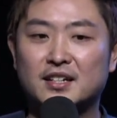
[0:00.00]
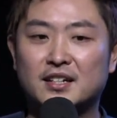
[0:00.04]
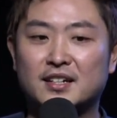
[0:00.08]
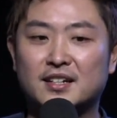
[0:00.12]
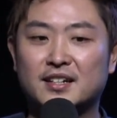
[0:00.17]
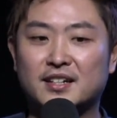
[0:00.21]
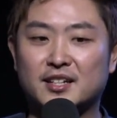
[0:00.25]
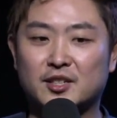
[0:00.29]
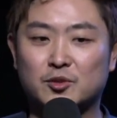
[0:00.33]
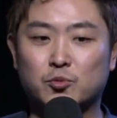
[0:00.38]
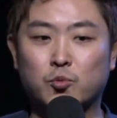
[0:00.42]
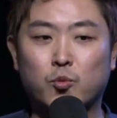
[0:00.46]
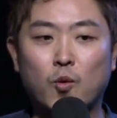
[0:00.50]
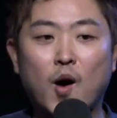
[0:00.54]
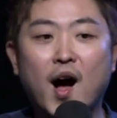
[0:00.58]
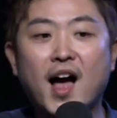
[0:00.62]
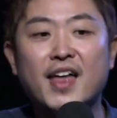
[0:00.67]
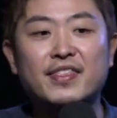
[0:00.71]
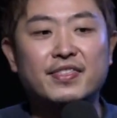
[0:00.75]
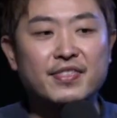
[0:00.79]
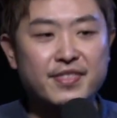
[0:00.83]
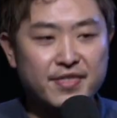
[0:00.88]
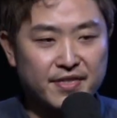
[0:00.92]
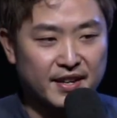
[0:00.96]
his
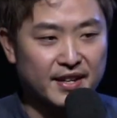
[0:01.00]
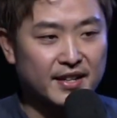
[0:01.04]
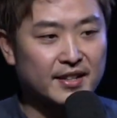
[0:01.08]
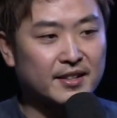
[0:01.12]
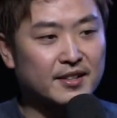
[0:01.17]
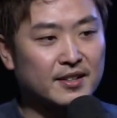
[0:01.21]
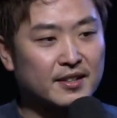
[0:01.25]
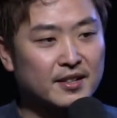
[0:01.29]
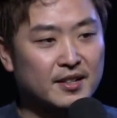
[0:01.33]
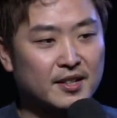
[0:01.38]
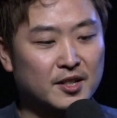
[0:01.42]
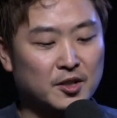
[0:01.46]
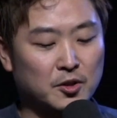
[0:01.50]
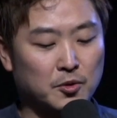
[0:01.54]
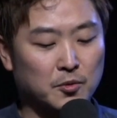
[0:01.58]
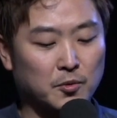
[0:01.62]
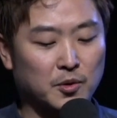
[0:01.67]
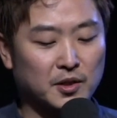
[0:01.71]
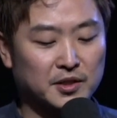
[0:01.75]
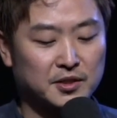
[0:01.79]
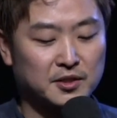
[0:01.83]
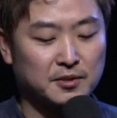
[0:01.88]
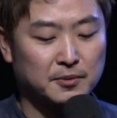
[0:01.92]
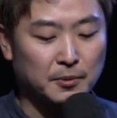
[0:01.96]
one thing
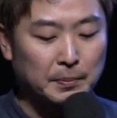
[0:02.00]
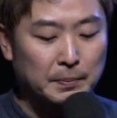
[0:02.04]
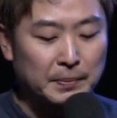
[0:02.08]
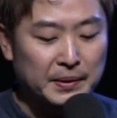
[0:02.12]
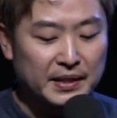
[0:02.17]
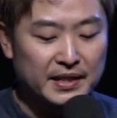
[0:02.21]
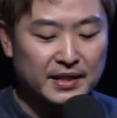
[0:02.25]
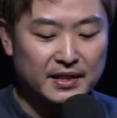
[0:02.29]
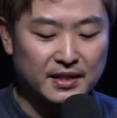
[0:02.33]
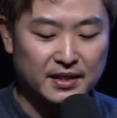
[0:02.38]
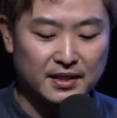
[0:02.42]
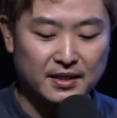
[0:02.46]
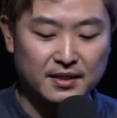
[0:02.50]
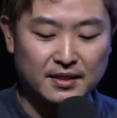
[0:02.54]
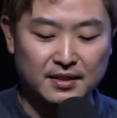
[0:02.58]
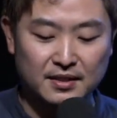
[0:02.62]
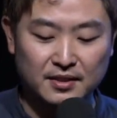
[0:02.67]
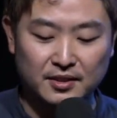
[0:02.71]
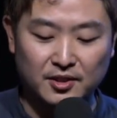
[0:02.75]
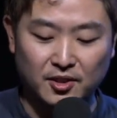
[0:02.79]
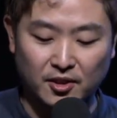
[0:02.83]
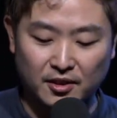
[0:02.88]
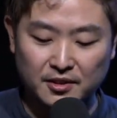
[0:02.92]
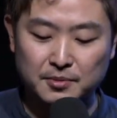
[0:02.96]
was to be in
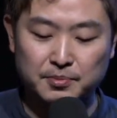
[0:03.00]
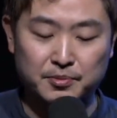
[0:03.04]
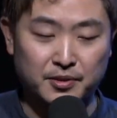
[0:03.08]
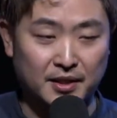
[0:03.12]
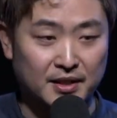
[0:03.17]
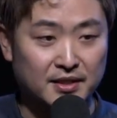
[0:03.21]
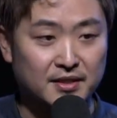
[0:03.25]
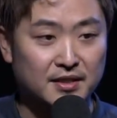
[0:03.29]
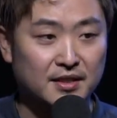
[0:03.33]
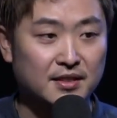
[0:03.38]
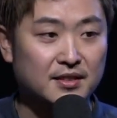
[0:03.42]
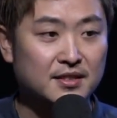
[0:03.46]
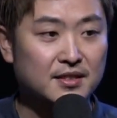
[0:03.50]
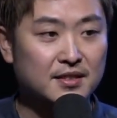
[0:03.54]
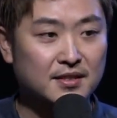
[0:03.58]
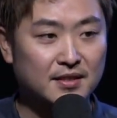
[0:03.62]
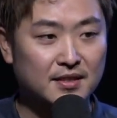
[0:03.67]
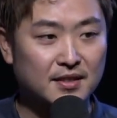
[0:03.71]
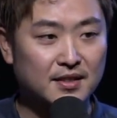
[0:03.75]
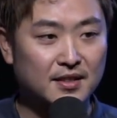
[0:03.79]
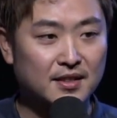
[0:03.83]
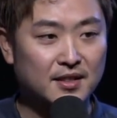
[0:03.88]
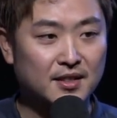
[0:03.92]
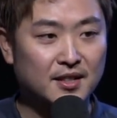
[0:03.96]
God's presence.
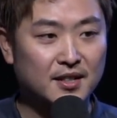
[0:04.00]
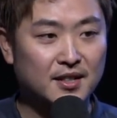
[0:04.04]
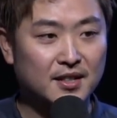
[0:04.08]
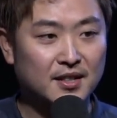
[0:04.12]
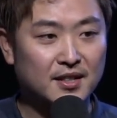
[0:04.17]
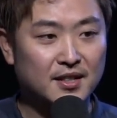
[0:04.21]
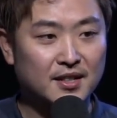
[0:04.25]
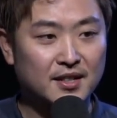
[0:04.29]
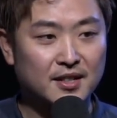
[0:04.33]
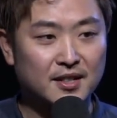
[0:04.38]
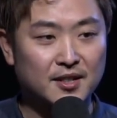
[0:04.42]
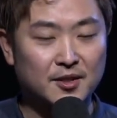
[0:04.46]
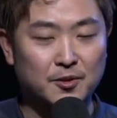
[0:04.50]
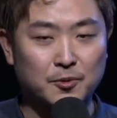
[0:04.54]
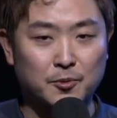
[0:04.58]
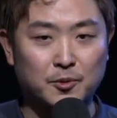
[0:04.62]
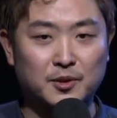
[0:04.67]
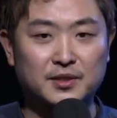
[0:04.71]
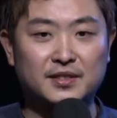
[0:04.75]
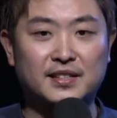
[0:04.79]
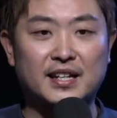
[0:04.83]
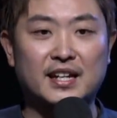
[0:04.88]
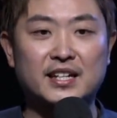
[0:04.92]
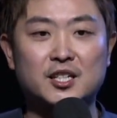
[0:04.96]
Was
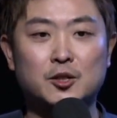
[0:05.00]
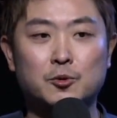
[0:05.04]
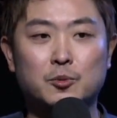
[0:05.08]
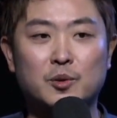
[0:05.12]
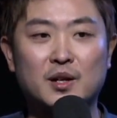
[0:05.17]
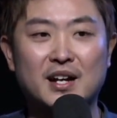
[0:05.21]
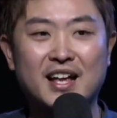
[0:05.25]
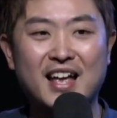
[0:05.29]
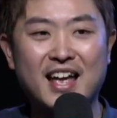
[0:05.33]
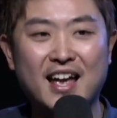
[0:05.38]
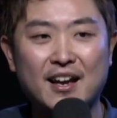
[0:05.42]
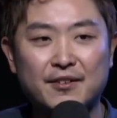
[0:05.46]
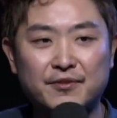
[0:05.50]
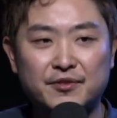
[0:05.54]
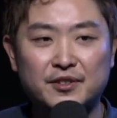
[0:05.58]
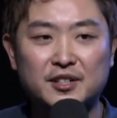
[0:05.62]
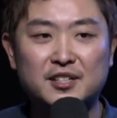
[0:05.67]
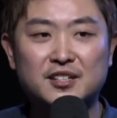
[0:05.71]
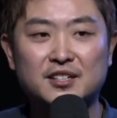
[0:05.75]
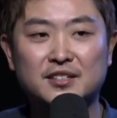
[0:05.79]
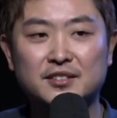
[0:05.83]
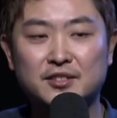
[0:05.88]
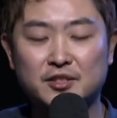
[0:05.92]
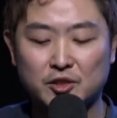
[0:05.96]
that he would ever
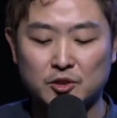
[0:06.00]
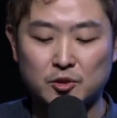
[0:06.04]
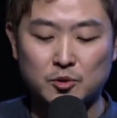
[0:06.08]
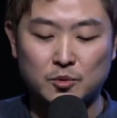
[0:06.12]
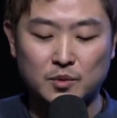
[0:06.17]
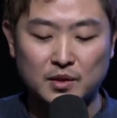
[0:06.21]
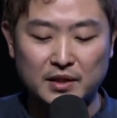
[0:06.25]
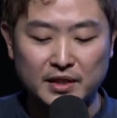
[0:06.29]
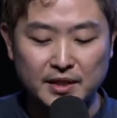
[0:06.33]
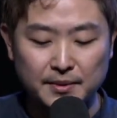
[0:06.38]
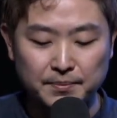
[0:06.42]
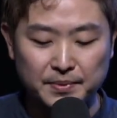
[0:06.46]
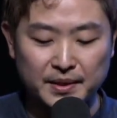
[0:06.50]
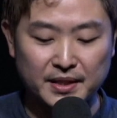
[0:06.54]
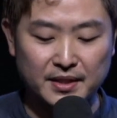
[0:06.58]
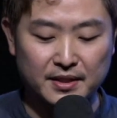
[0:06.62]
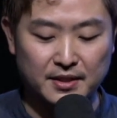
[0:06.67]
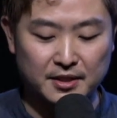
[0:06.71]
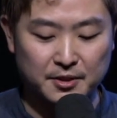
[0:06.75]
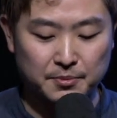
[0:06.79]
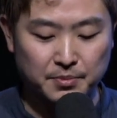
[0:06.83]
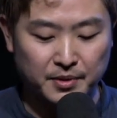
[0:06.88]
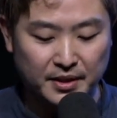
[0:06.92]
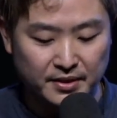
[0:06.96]
continually be in
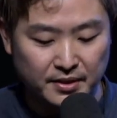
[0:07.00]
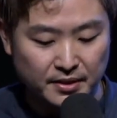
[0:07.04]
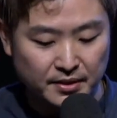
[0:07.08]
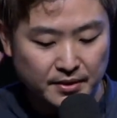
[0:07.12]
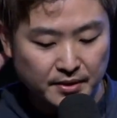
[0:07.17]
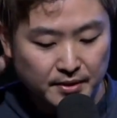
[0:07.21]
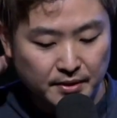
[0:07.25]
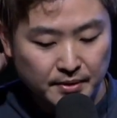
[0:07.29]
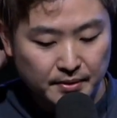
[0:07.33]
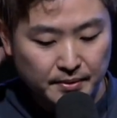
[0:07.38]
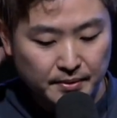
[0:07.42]
his presence.